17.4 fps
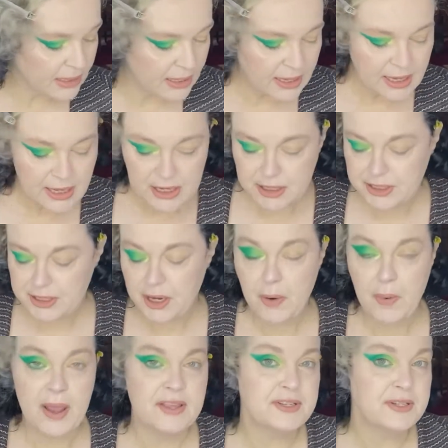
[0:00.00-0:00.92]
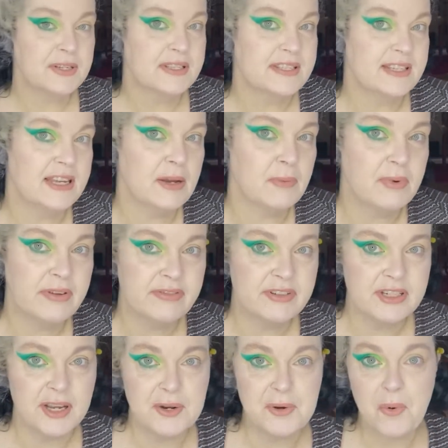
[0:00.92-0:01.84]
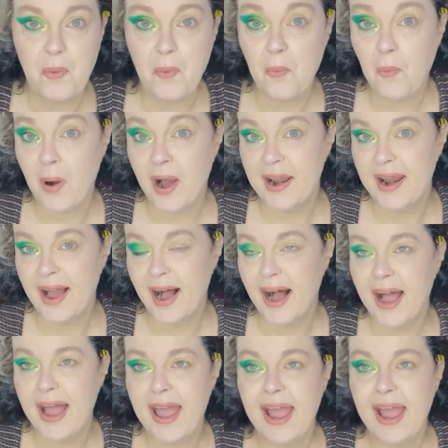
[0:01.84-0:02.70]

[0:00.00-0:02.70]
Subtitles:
So as you can see, we've done 1 eye.